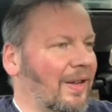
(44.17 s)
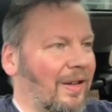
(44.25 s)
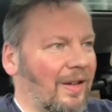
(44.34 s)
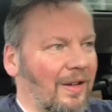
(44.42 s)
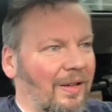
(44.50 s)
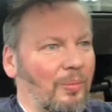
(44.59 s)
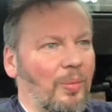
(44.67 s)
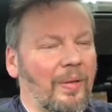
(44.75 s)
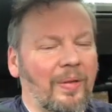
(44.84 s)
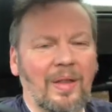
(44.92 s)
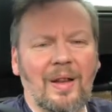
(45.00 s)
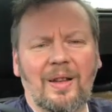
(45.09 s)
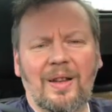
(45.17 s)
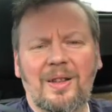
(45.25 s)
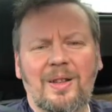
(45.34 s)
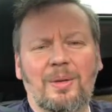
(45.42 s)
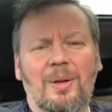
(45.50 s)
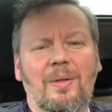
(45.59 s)
and one thing
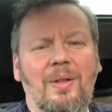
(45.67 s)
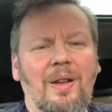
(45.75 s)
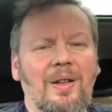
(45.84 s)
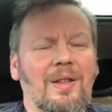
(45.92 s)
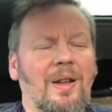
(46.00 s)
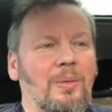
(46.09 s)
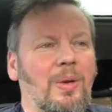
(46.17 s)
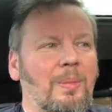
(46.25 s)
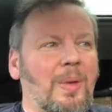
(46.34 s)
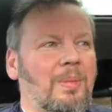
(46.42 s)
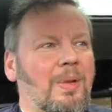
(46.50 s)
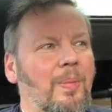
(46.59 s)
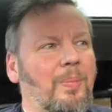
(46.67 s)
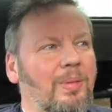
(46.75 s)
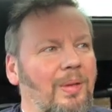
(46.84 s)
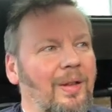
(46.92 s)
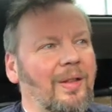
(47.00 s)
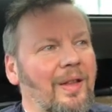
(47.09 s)
leads to another, and then you think, well, maybe I'll
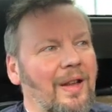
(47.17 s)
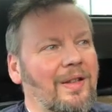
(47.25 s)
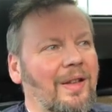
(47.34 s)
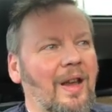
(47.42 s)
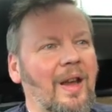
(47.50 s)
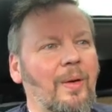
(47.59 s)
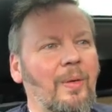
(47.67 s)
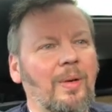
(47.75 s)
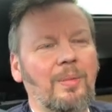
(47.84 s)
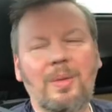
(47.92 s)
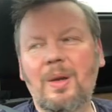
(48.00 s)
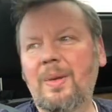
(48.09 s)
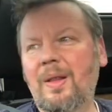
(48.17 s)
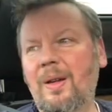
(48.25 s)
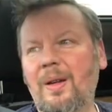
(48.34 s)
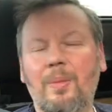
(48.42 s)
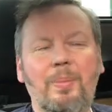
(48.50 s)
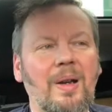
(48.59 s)
pull this out and maybe
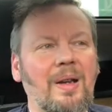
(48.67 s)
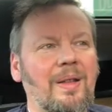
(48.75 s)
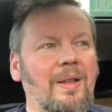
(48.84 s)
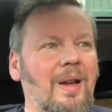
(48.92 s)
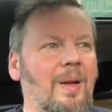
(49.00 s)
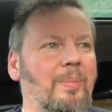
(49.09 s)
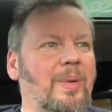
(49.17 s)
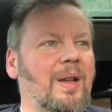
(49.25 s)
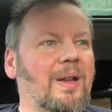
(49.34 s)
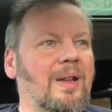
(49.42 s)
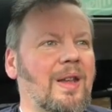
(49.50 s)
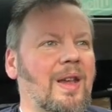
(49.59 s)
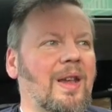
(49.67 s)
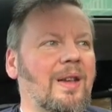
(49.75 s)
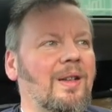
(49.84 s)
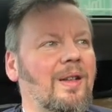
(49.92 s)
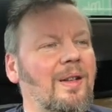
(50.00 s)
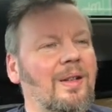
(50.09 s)
then I'll paint that bit
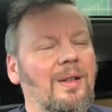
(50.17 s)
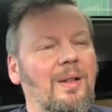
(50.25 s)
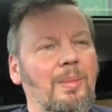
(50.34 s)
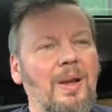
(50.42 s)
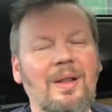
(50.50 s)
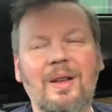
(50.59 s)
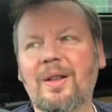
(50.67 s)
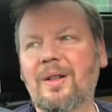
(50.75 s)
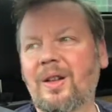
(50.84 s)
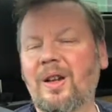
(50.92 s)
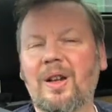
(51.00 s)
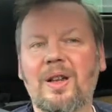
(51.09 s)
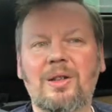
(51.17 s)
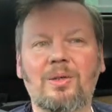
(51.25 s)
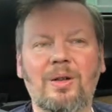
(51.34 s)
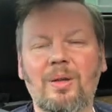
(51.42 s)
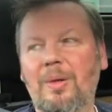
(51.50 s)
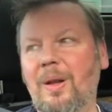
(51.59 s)
again and make that tidier
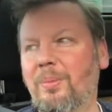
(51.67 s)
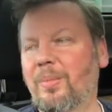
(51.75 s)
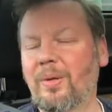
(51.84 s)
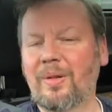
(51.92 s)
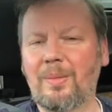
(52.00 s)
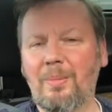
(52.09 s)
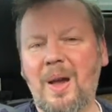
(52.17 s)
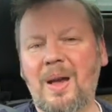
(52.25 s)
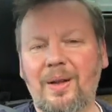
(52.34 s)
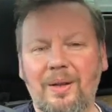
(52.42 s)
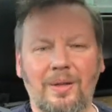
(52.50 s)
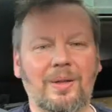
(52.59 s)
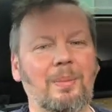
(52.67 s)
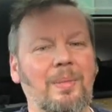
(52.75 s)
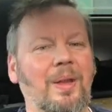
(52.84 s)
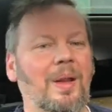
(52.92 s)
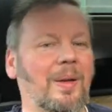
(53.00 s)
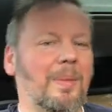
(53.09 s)
and then put some banners or
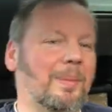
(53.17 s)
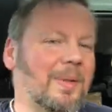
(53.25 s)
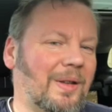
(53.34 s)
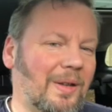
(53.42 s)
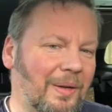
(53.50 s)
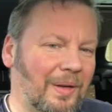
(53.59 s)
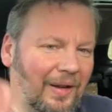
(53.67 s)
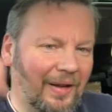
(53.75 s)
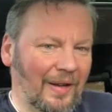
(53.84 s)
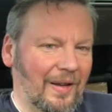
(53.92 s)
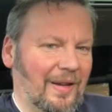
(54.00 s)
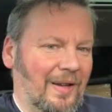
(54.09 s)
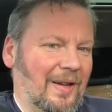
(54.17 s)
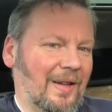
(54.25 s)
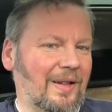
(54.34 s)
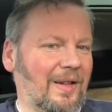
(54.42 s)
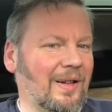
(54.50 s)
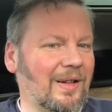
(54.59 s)
something up. So it's
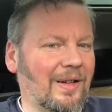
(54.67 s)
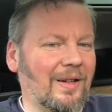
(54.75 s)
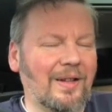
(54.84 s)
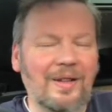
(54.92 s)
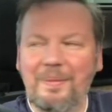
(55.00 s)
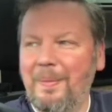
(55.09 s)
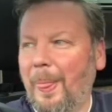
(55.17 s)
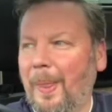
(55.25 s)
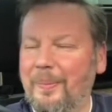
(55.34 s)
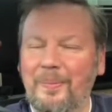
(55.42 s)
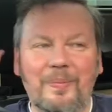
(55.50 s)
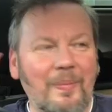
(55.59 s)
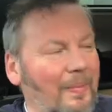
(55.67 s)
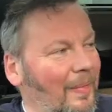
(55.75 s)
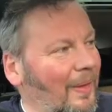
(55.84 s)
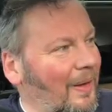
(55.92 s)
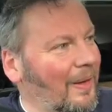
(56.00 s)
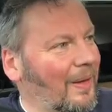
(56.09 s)
kind of like
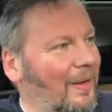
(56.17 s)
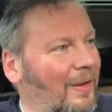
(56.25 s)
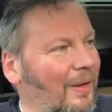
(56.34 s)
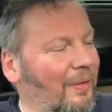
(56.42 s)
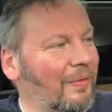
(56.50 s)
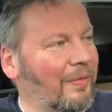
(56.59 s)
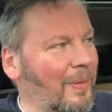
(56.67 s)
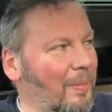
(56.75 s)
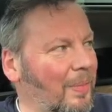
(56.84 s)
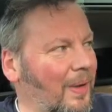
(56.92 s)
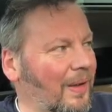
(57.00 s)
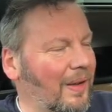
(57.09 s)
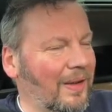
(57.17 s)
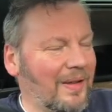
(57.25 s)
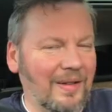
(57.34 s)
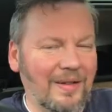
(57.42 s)
gone from being,